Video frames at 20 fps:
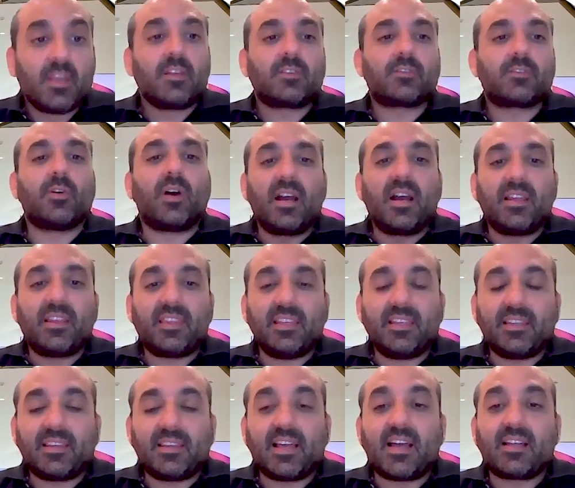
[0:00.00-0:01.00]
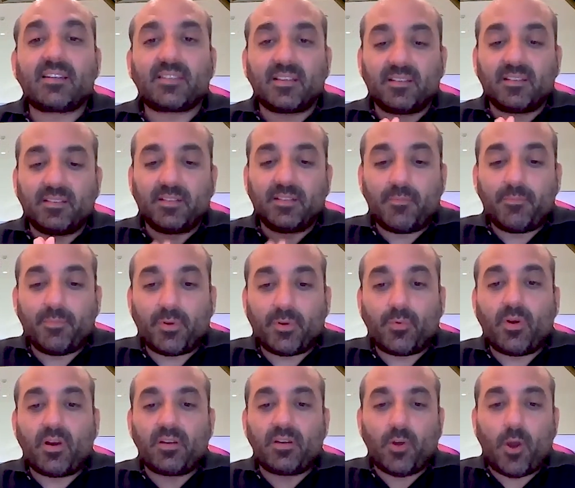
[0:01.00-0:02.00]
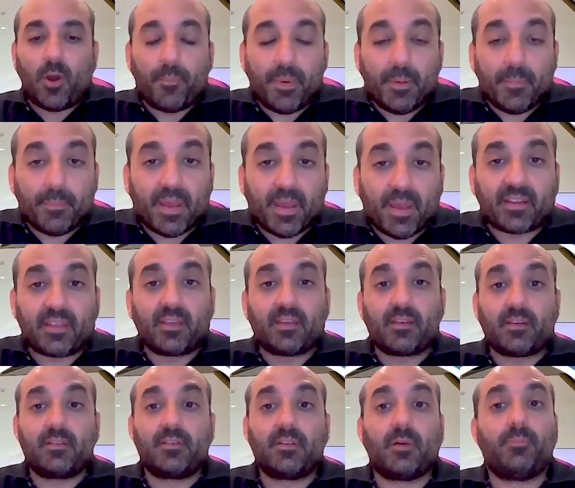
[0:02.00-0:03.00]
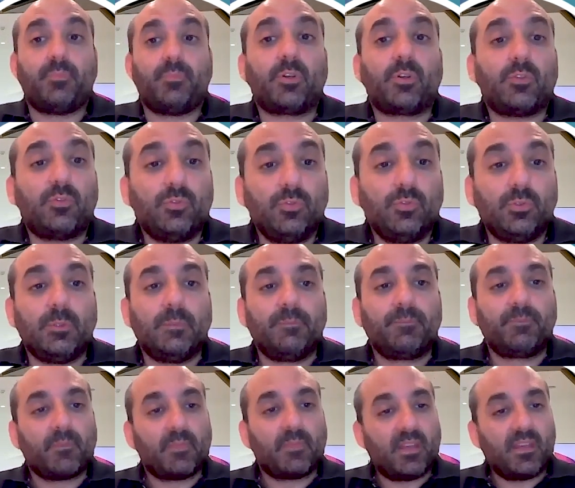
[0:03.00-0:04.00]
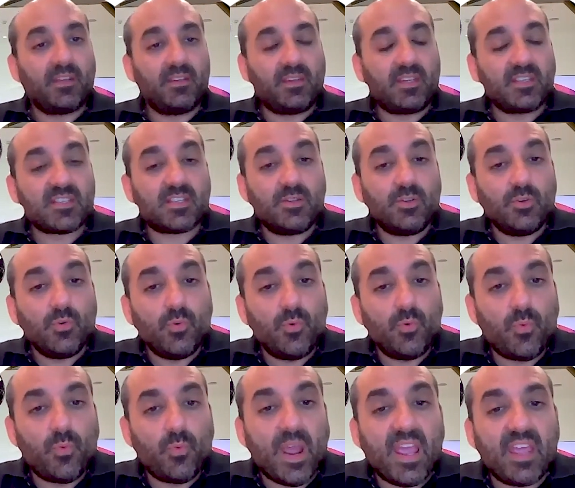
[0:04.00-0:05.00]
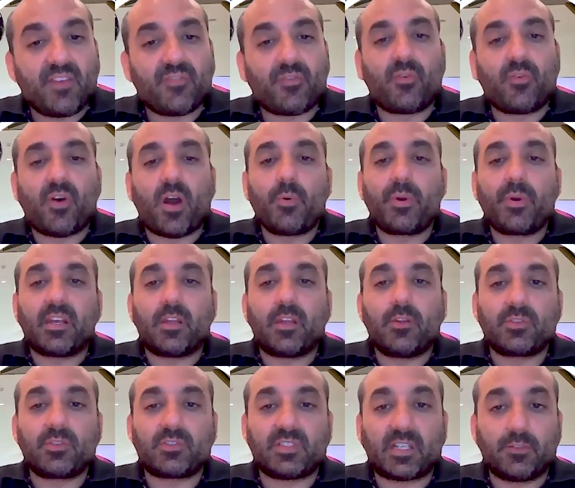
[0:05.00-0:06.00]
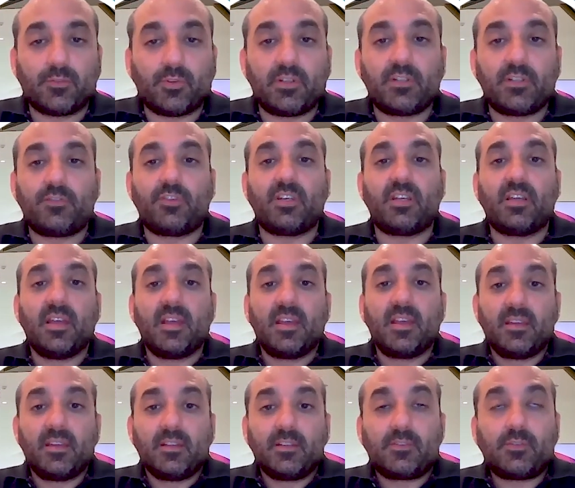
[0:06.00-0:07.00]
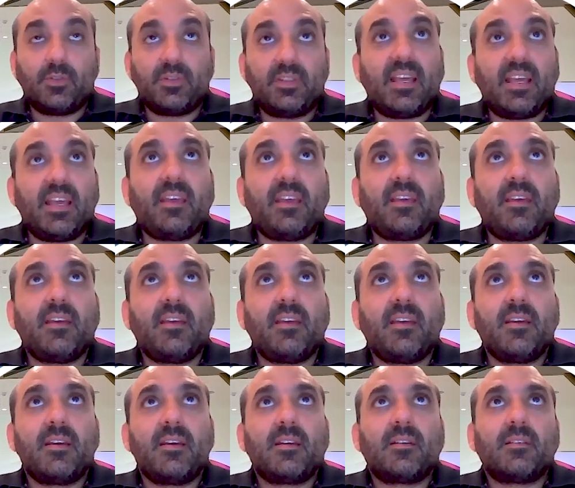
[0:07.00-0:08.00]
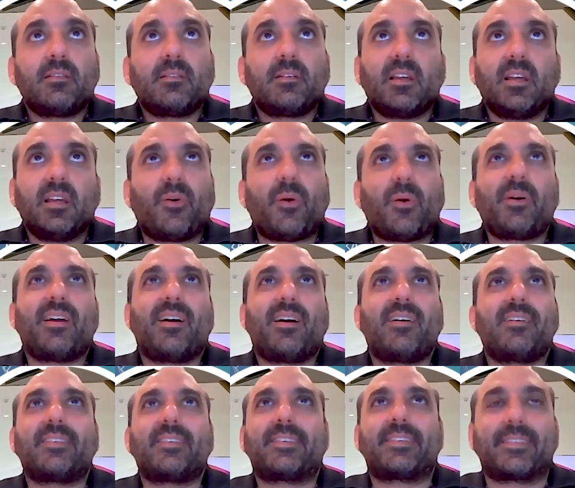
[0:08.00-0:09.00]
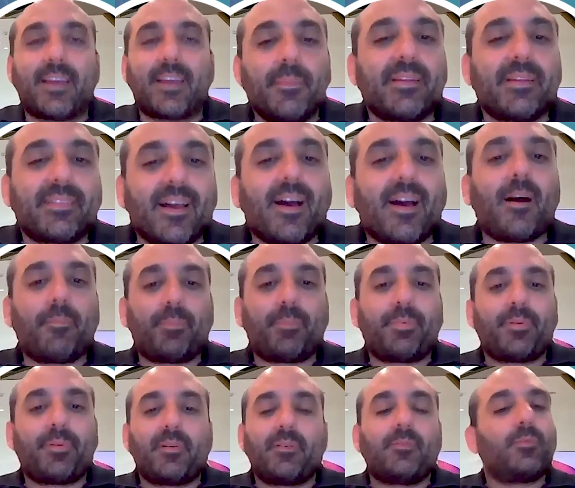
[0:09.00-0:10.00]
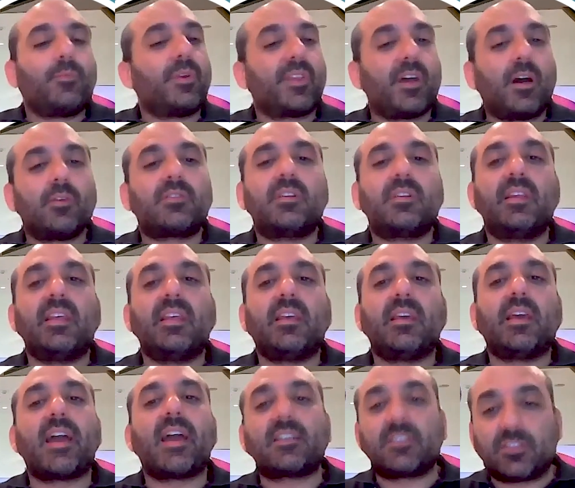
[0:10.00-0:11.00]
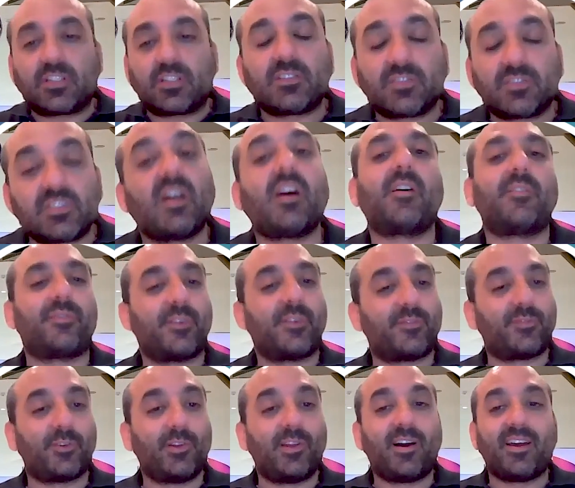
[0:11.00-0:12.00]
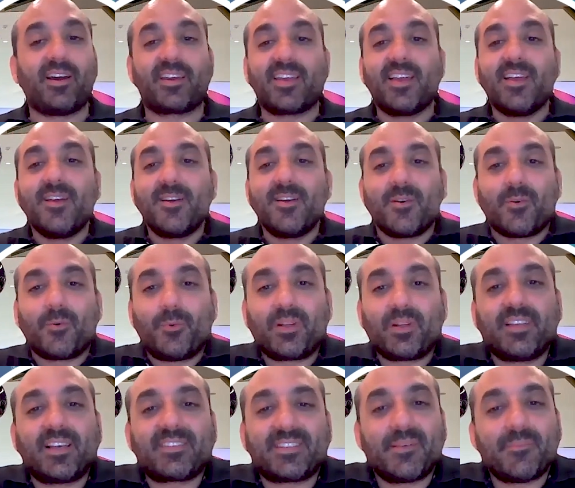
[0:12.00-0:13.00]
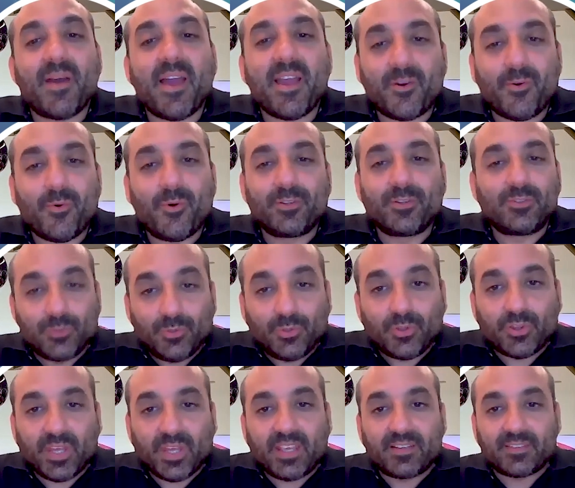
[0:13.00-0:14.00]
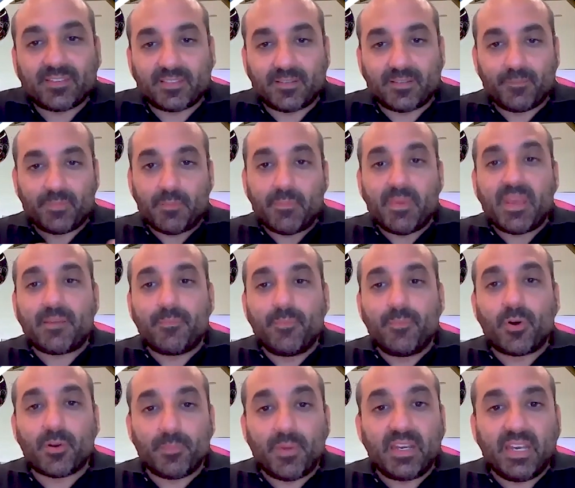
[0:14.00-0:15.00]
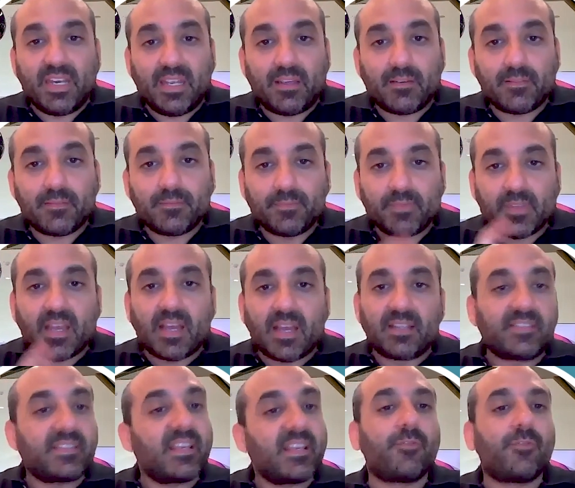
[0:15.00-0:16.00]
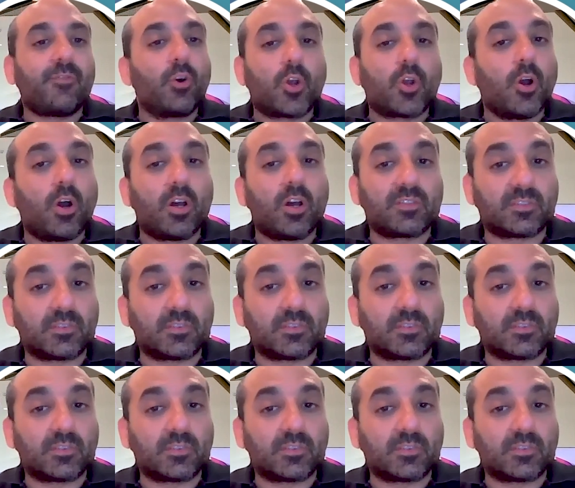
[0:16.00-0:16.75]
So I think that number one, open banking. Number two, in this new wave of how we're going to use technology, today, if I want to sum it up without the extra stuff, if you like, what does a bank want? Two things: make more money and save on cost.